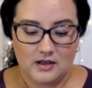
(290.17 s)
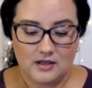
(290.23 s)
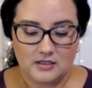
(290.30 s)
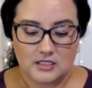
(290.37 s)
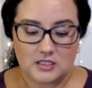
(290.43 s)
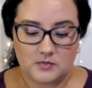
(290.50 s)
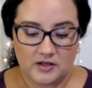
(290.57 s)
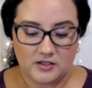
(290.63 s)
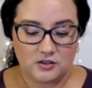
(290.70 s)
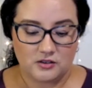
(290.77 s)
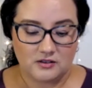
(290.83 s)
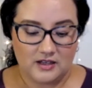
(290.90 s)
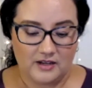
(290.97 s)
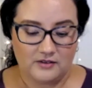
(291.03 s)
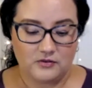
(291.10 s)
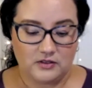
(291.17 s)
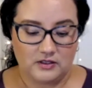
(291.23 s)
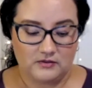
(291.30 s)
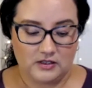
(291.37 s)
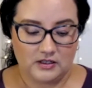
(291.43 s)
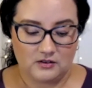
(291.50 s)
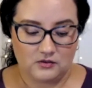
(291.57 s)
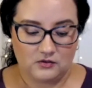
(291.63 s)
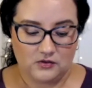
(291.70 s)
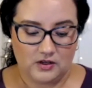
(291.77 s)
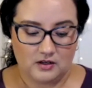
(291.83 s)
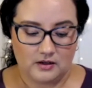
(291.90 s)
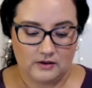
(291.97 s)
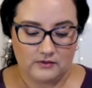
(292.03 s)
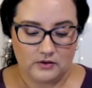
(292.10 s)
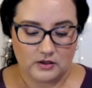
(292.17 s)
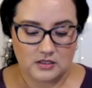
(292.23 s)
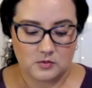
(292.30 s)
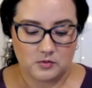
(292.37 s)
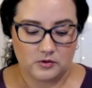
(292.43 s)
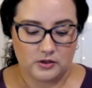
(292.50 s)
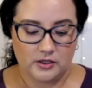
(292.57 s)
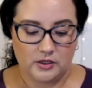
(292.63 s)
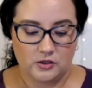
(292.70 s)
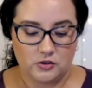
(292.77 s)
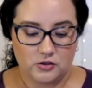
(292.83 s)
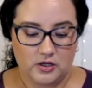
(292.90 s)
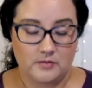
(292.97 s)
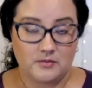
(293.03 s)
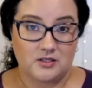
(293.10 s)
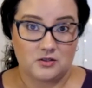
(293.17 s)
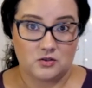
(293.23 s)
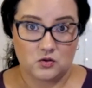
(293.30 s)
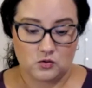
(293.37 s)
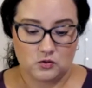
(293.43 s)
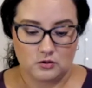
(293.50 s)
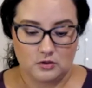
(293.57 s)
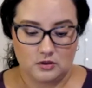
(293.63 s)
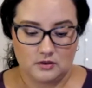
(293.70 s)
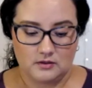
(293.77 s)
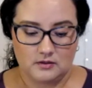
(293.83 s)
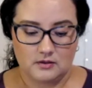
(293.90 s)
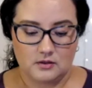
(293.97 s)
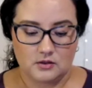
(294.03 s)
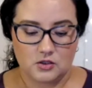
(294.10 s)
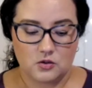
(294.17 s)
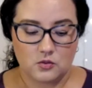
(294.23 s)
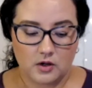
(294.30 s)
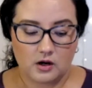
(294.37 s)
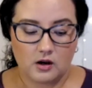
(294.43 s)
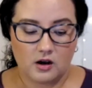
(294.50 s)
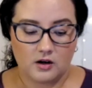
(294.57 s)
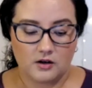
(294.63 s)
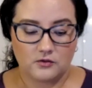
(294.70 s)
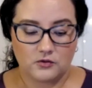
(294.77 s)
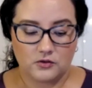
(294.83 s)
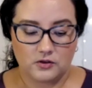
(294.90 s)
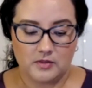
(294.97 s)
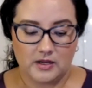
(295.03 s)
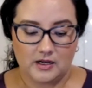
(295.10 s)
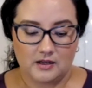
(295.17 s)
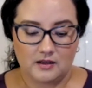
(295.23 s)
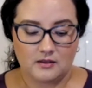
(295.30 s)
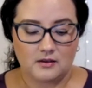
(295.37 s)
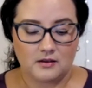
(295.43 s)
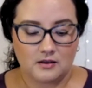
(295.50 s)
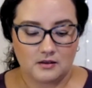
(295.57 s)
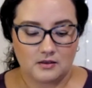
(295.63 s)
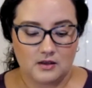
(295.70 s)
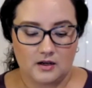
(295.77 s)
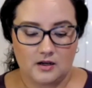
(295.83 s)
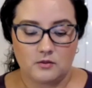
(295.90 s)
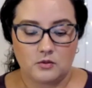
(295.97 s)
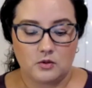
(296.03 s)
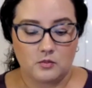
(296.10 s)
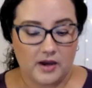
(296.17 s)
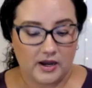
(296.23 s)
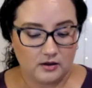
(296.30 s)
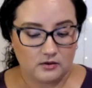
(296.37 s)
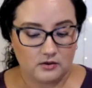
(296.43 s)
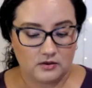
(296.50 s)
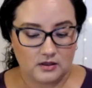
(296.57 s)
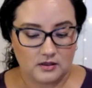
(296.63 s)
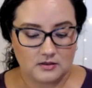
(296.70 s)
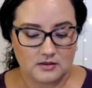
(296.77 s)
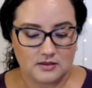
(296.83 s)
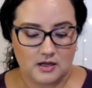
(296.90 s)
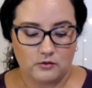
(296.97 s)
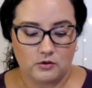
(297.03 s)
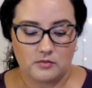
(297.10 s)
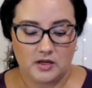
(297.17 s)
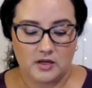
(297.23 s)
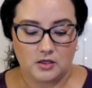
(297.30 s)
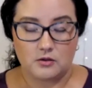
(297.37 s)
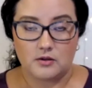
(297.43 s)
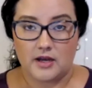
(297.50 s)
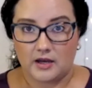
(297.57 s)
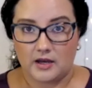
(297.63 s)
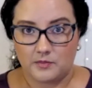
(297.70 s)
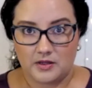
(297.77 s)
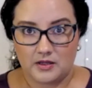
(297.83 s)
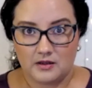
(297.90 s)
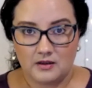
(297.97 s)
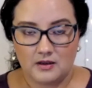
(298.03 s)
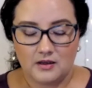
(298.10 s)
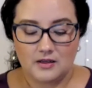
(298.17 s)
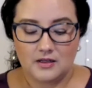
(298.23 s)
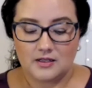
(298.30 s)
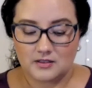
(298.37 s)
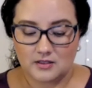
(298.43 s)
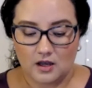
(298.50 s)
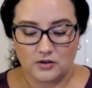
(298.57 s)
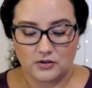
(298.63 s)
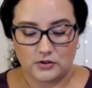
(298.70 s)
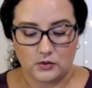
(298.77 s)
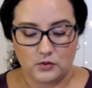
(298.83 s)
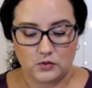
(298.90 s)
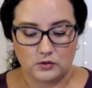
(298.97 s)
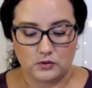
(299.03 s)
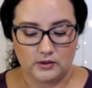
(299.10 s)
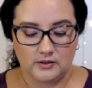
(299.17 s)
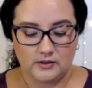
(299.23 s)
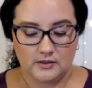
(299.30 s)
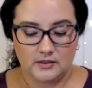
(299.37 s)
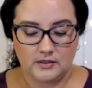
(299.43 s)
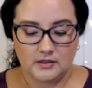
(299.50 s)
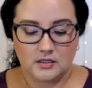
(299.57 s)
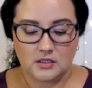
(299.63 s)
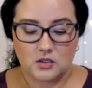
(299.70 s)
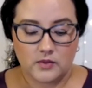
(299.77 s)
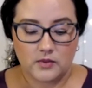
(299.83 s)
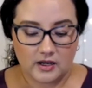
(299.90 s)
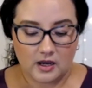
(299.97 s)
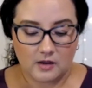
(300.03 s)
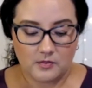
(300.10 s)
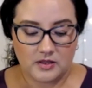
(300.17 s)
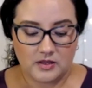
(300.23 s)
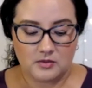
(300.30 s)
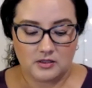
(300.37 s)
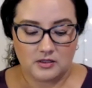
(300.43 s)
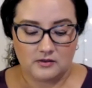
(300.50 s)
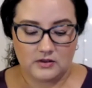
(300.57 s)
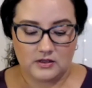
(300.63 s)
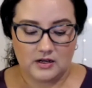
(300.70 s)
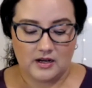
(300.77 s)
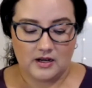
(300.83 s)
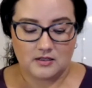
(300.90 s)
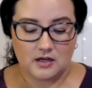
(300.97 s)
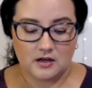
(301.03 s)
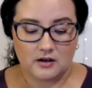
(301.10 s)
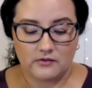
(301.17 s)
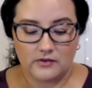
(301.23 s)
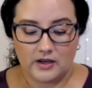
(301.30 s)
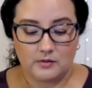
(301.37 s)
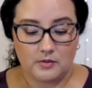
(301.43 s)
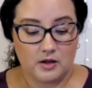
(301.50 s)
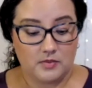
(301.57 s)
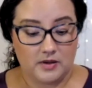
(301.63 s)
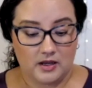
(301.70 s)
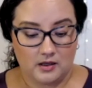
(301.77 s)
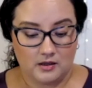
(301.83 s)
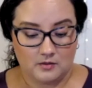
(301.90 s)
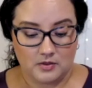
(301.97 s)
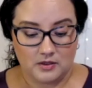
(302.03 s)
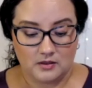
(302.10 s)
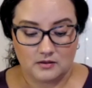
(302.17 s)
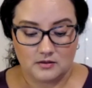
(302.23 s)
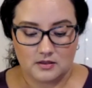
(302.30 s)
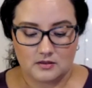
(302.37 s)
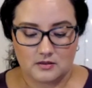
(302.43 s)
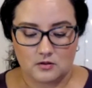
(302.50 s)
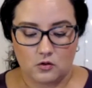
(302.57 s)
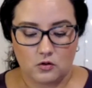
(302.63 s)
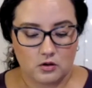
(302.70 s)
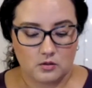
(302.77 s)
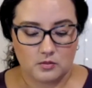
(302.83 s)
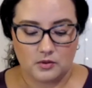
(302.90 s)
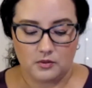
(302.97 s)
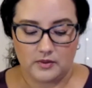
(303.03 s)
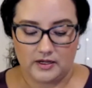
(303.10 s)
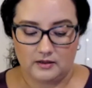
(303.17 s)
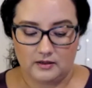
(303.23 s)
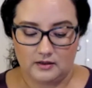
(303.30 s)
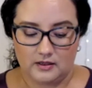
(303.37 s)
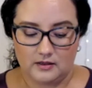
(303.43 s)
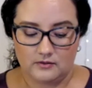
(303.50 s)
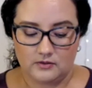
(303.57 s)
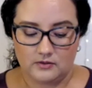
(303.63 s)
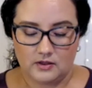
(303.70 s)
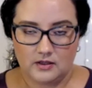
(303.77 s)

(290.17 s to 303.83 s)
To spend your life living in fear, never exploring your dreams is cruel. To work hard for money, thinking that it will buy you things that will make you happy, is also cruel. To wake up in the middle of the night terrified about paying bills is a horrible way to live.